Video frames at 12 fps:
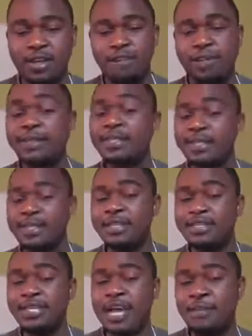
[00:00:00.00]
But in this
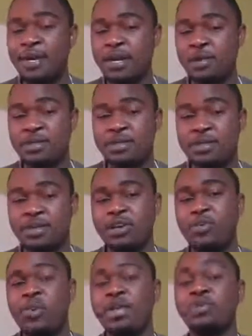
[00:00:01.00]
time around,
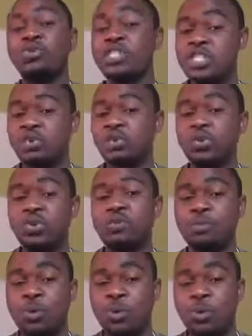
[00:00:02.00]
we had to drill new
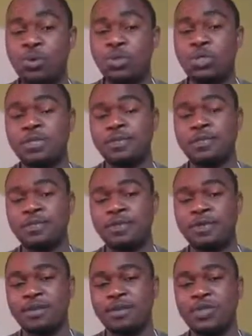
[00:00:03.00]
balls.
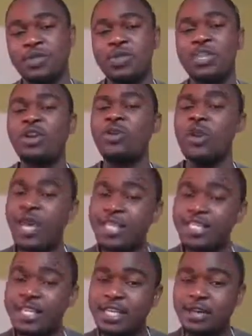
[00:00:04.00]
So the
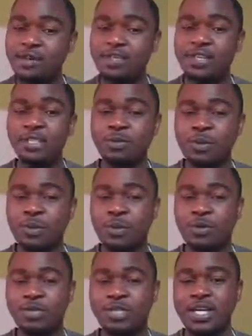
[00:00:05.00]
locating of these
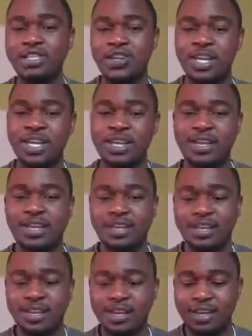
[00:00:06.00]
balls actually,
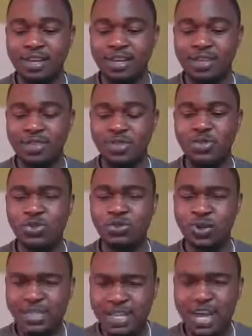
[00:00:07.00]
it
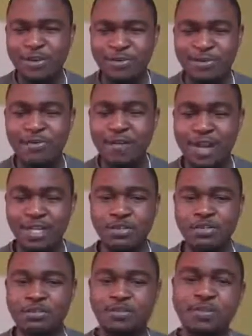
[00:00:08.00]
was kind of a merge
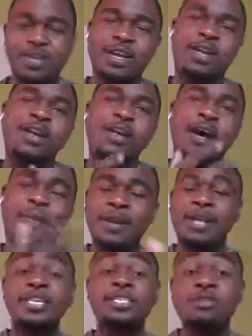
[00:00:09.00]
of the
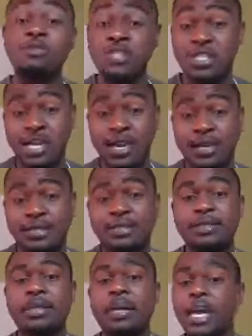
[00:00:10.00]
application of
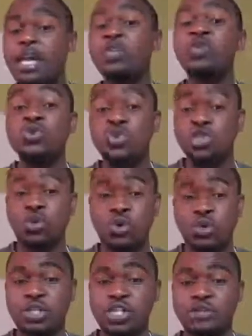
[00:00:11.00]
GIS into
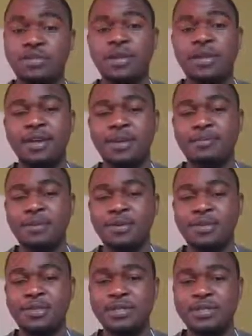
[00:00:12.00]
geology,
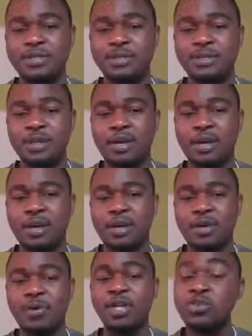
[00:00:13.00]
because
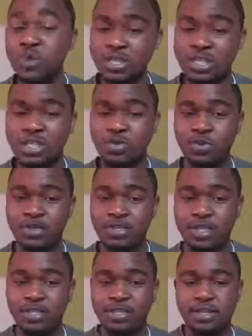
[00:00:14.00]
what we did was
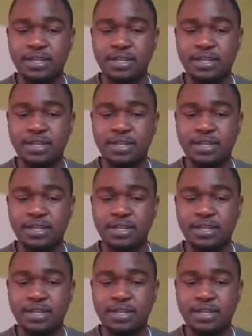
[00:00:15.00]
that